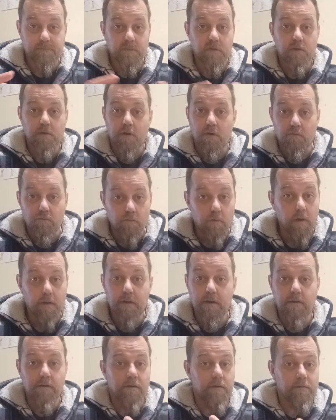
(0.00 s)
you're a
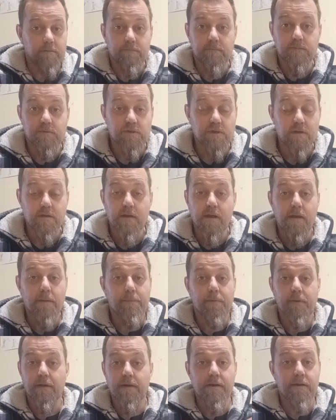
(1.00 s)
runner, a GA
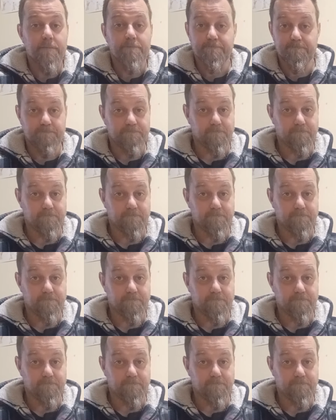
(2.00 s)
player,